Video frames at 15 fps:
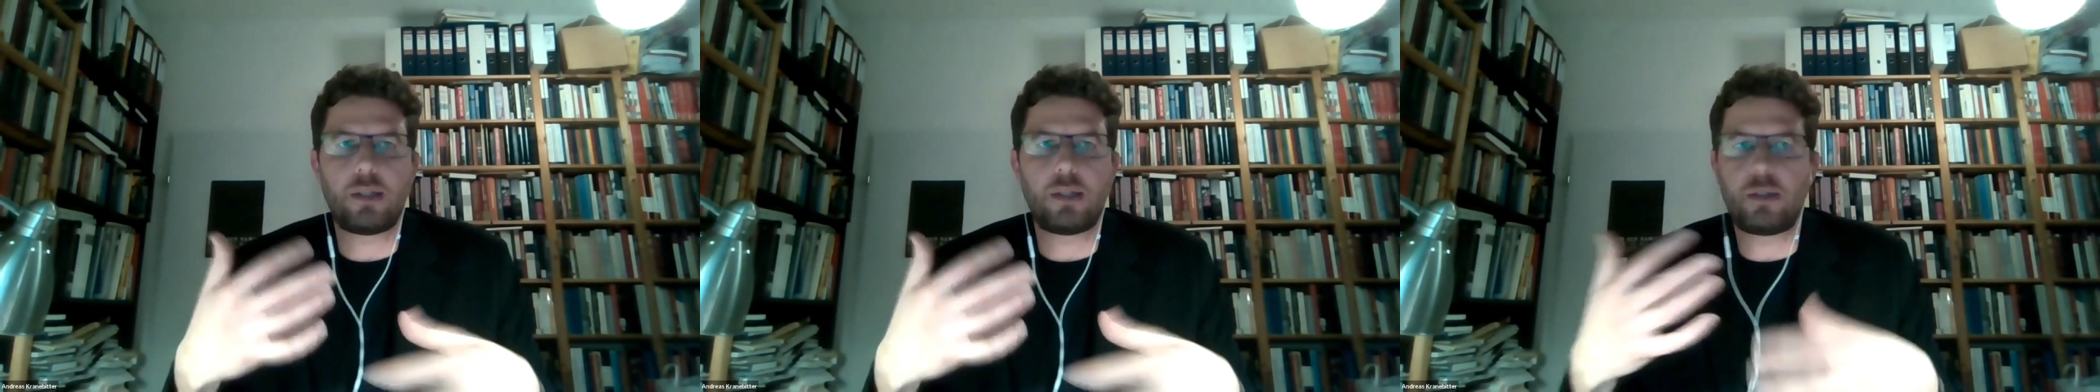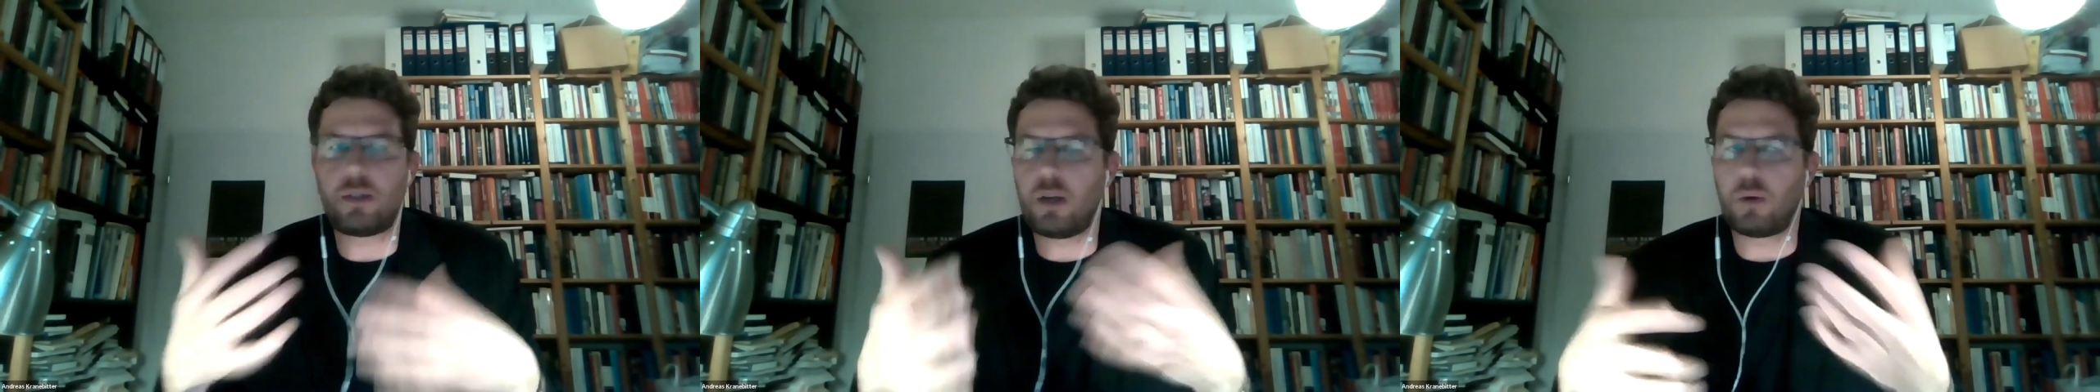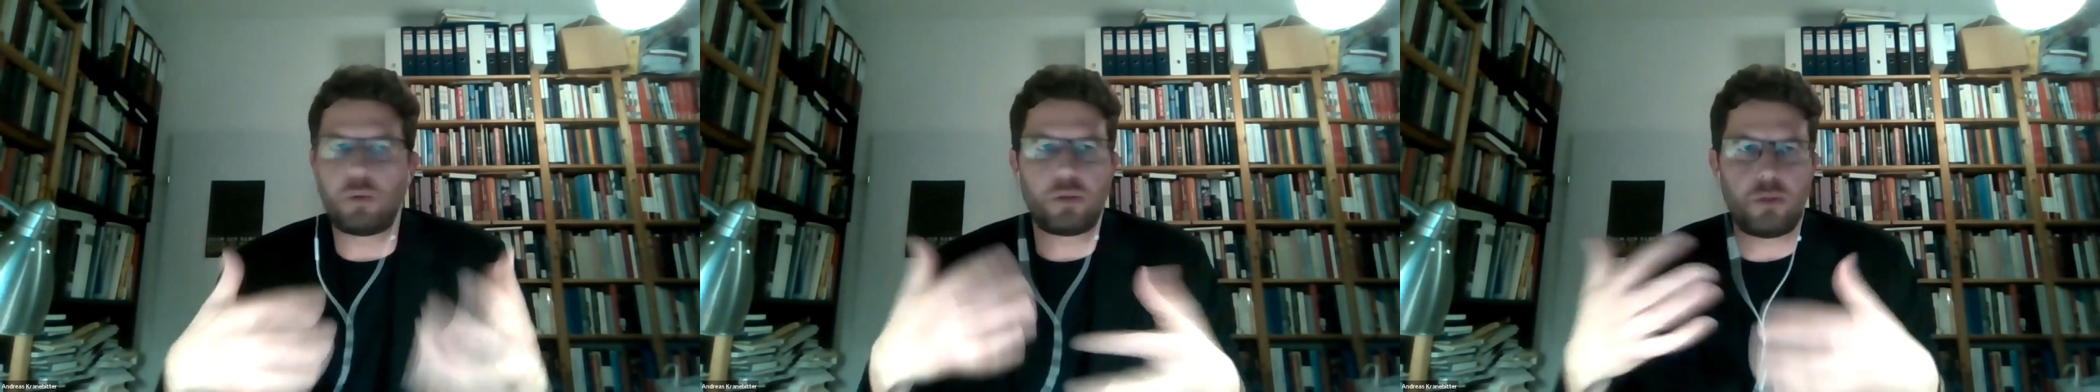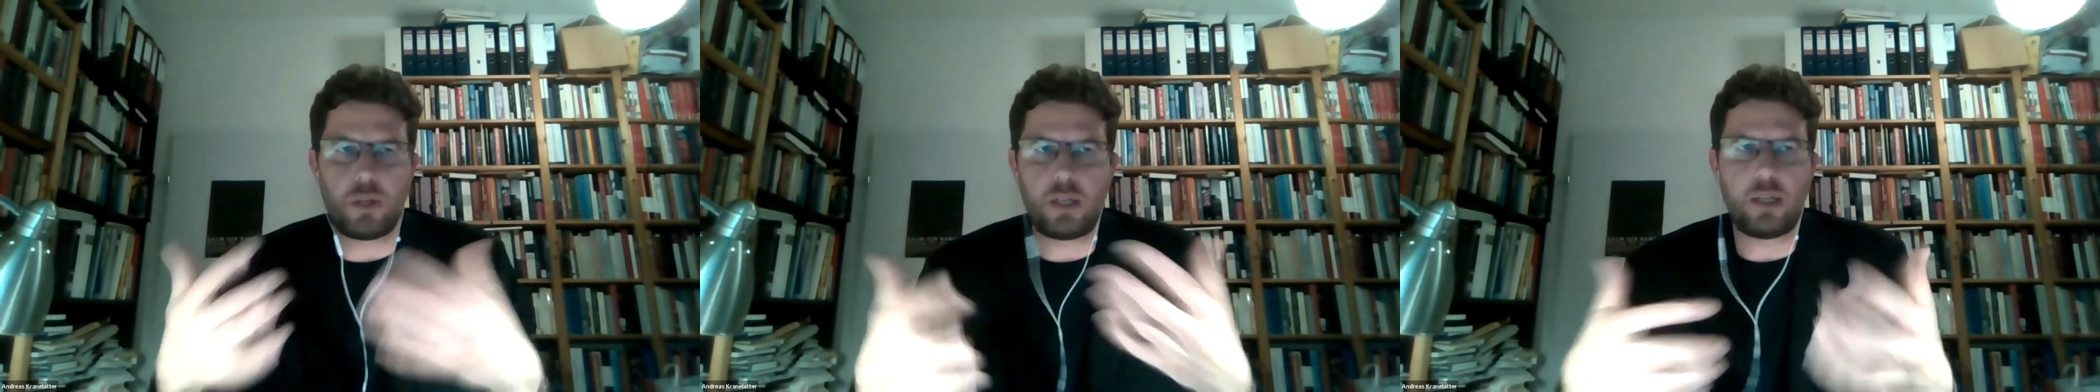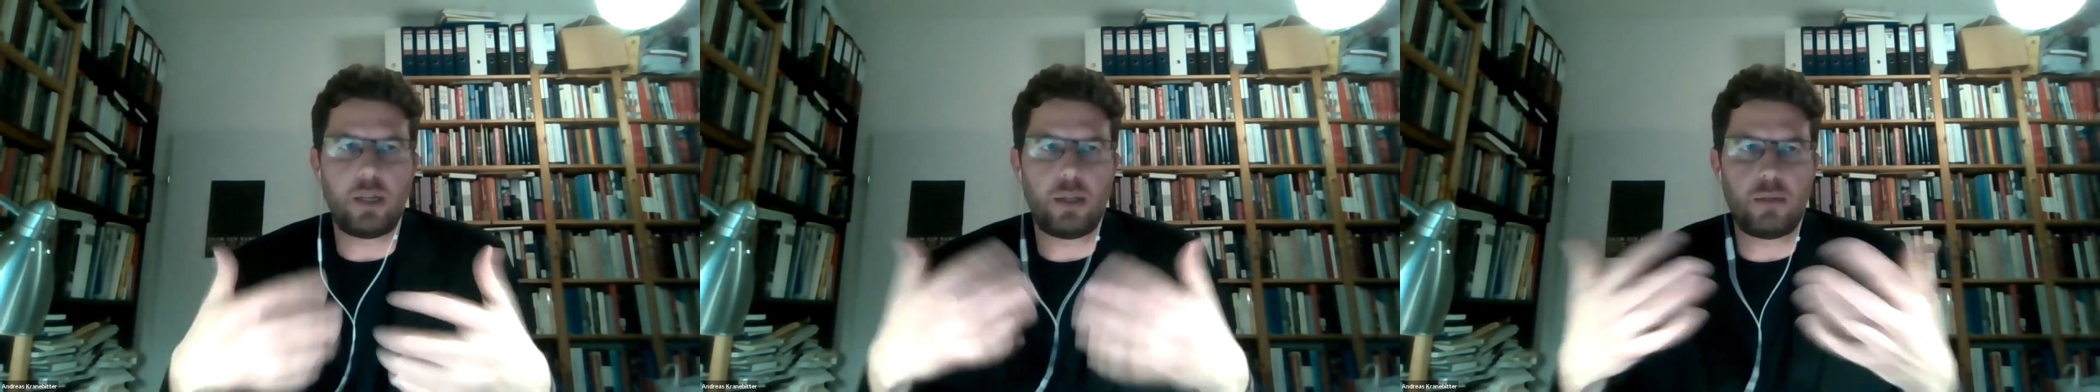they don't
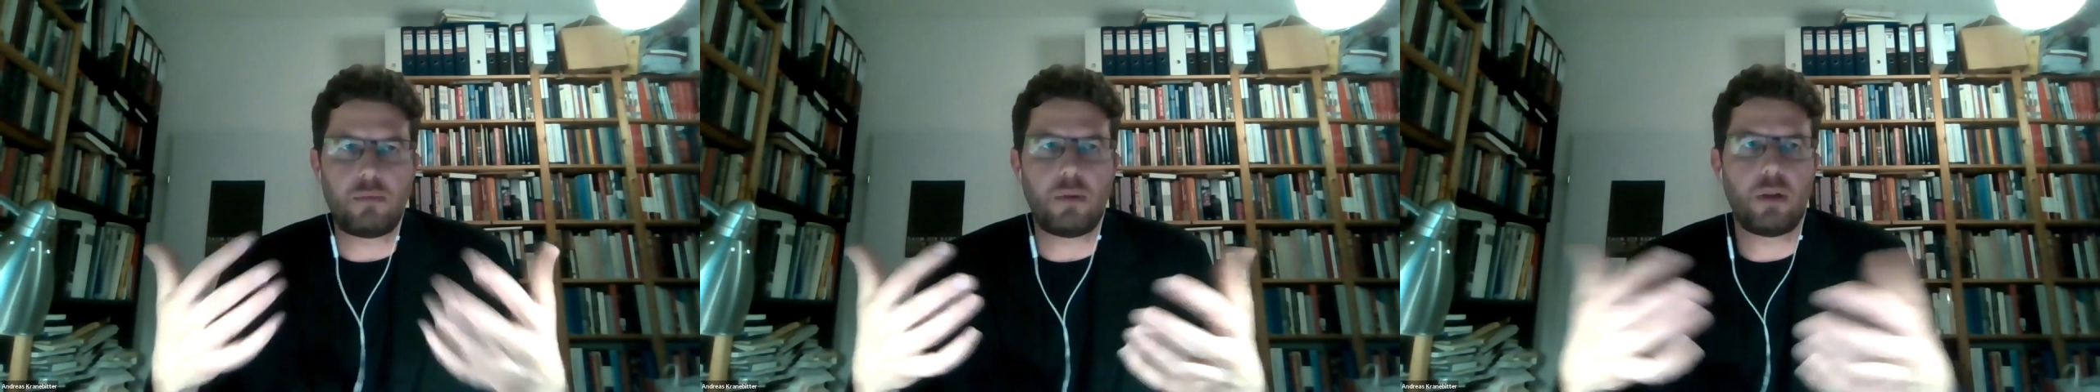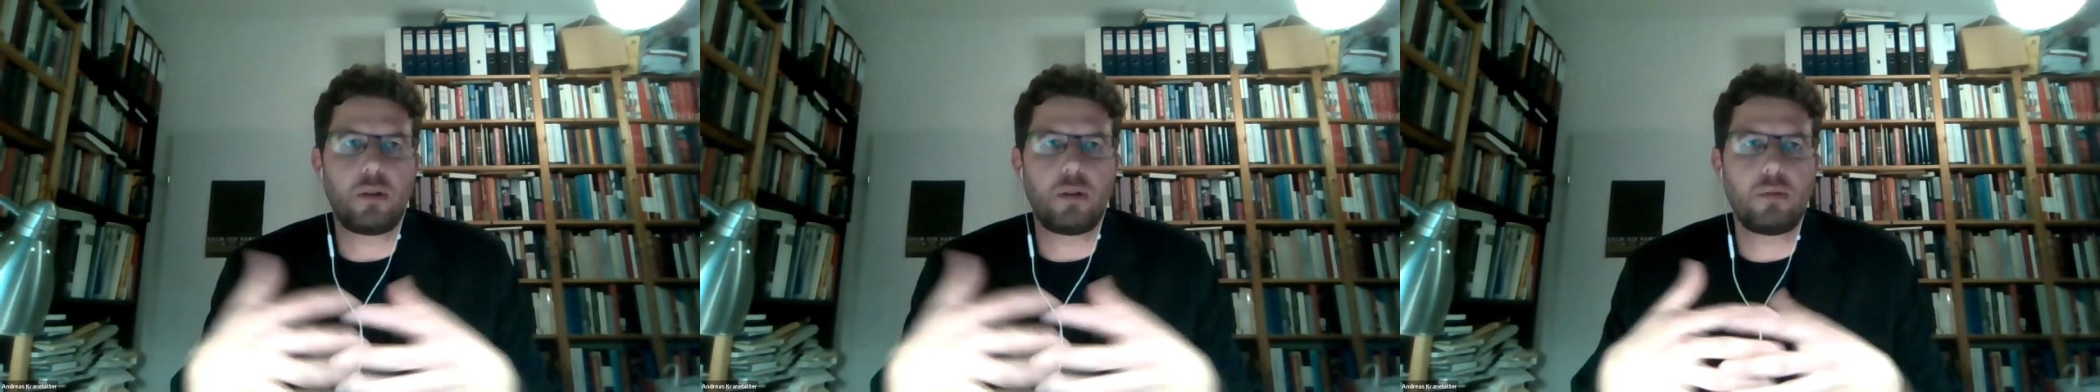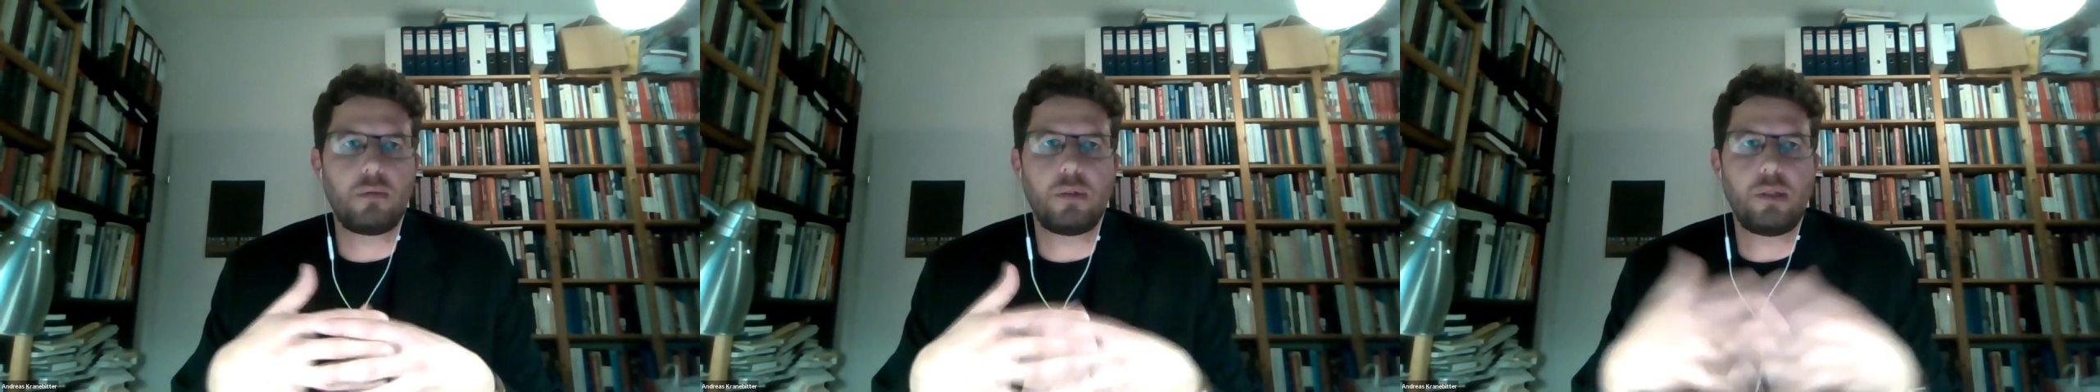really uh,